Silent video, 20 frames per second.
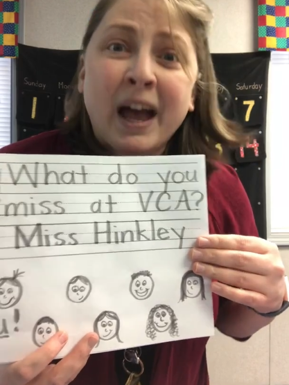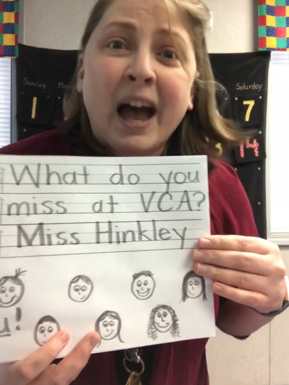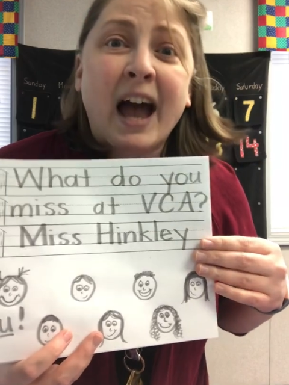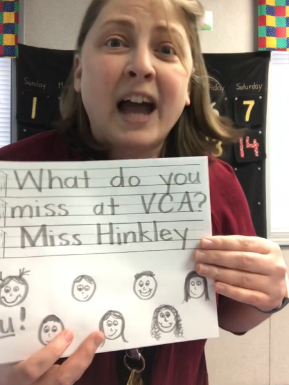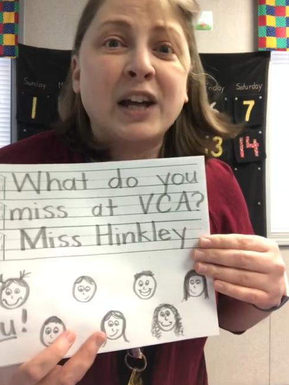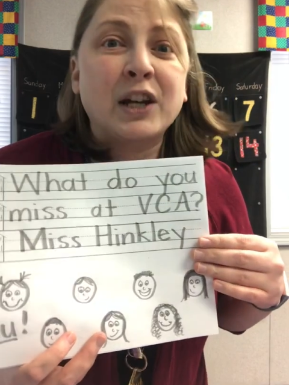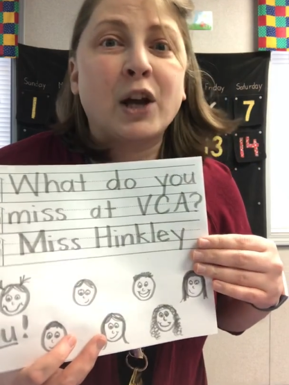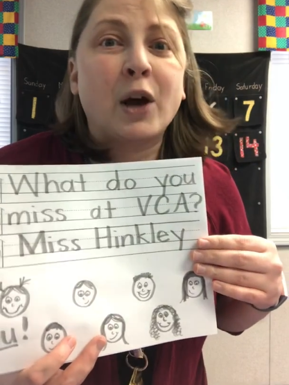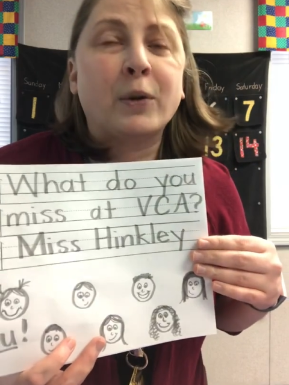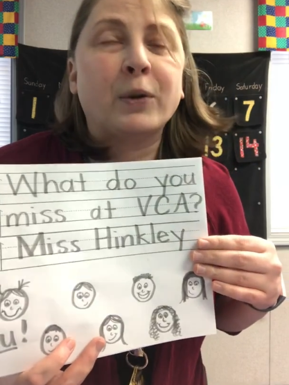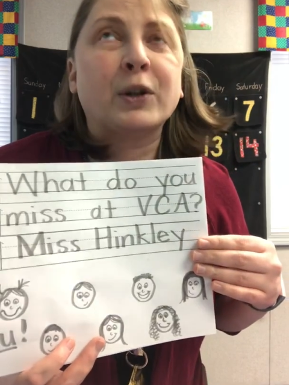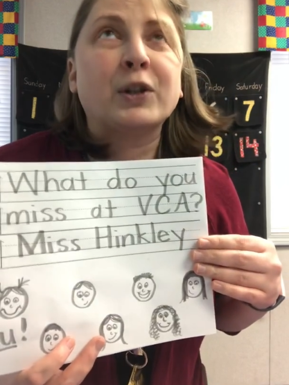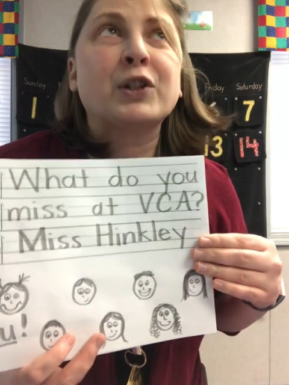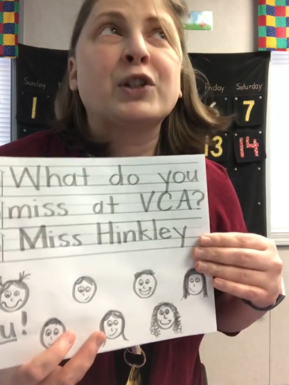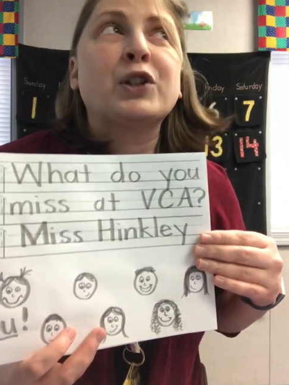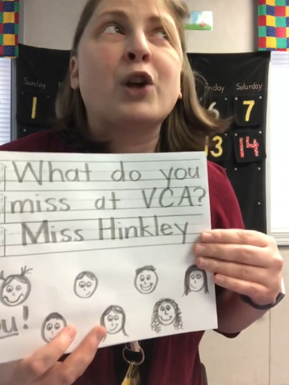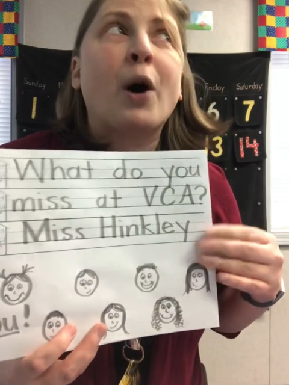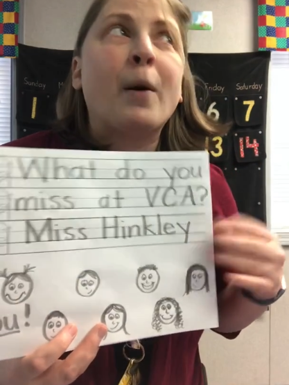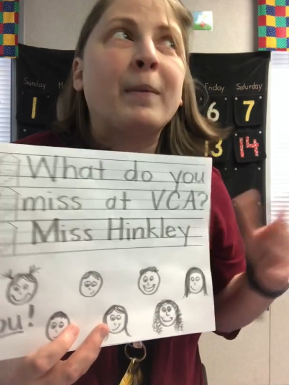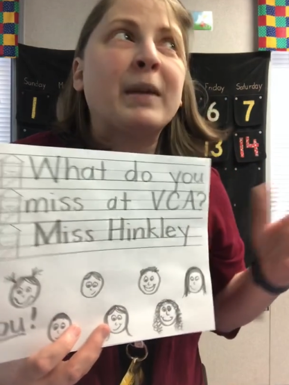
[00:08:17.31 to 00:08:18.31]
I know there's
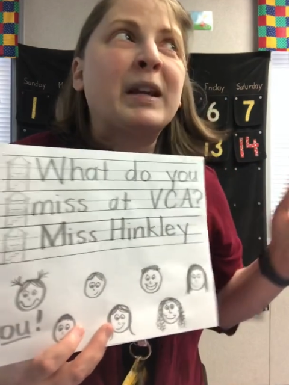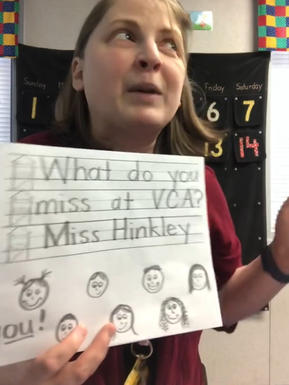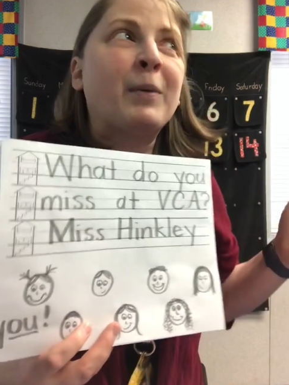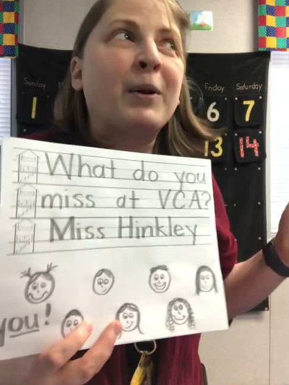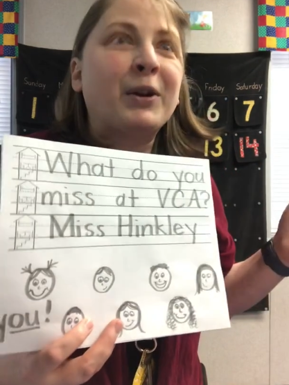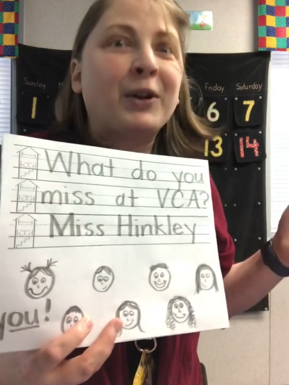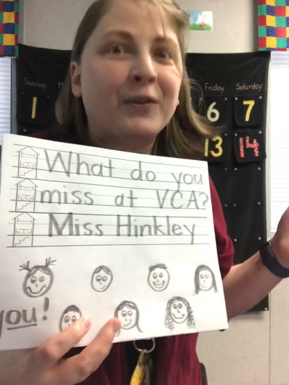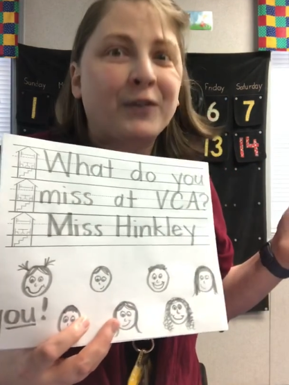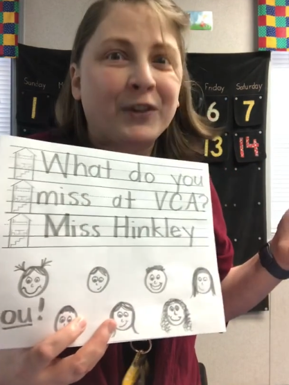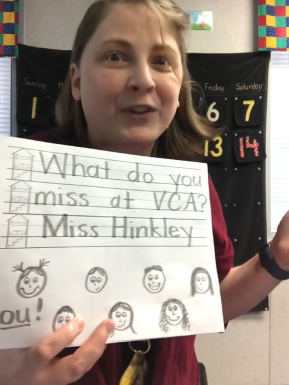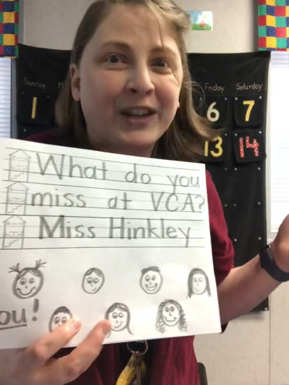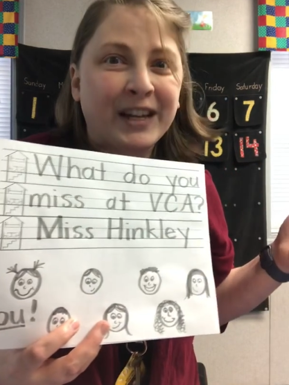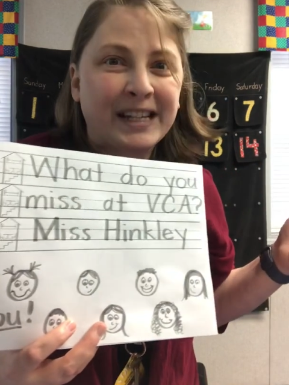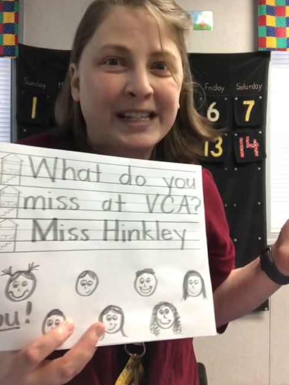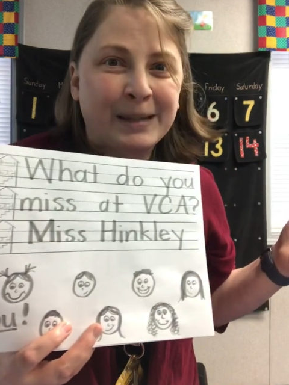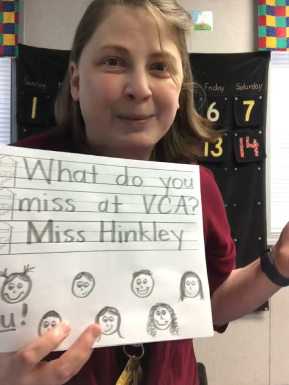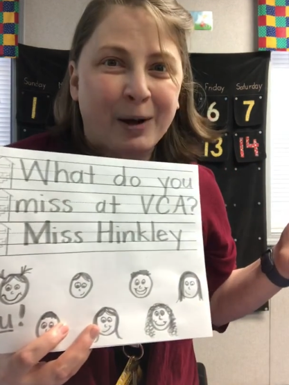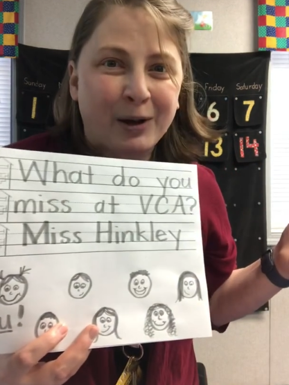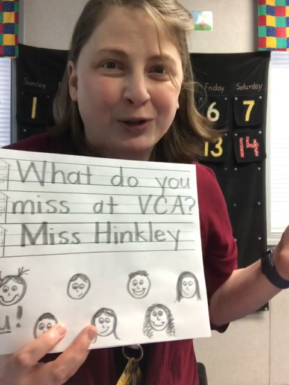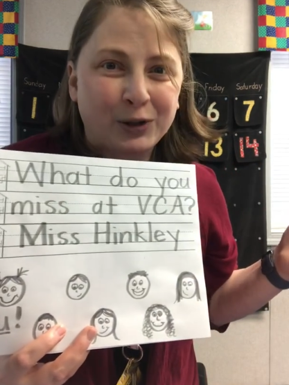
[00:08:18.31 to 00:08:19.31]
so many wonderful
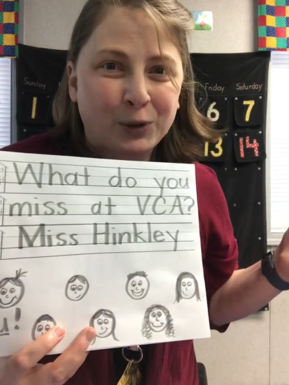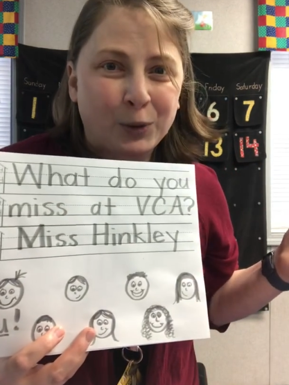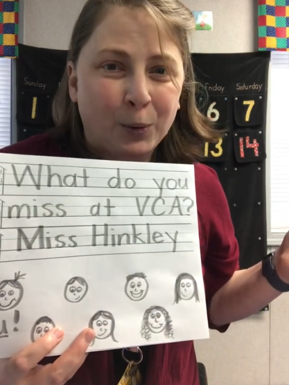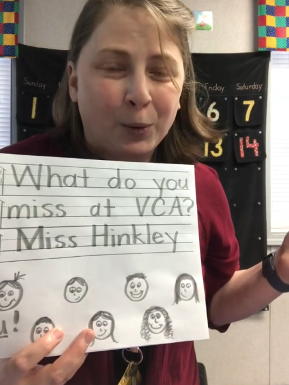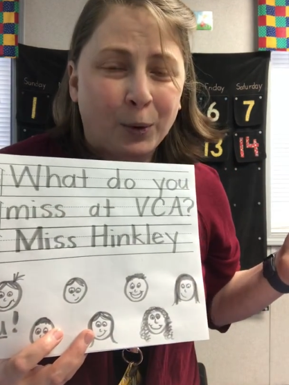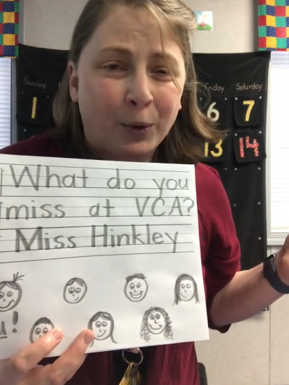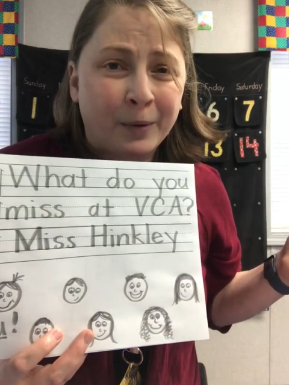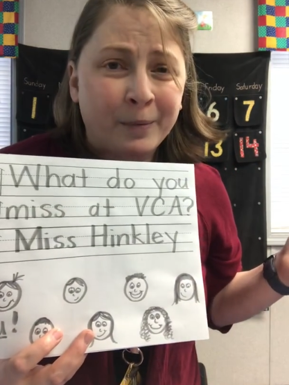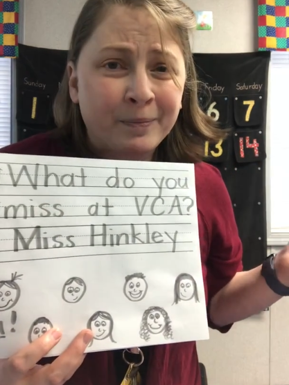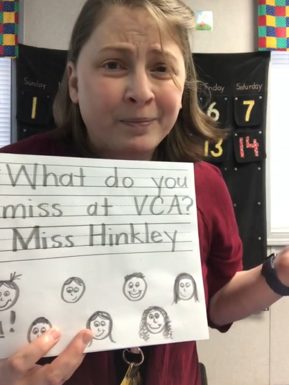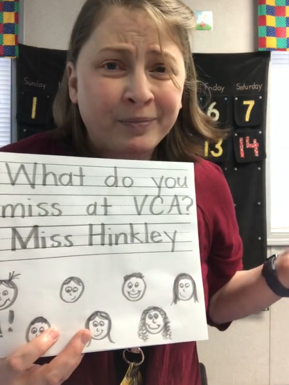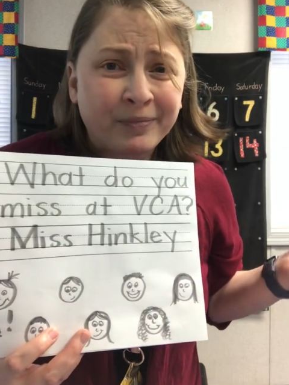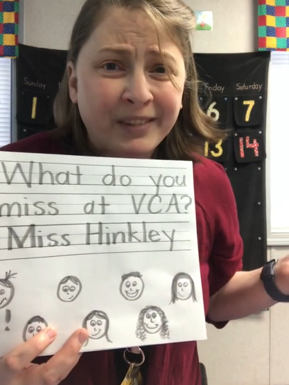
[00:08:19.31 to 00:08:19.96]
things about school.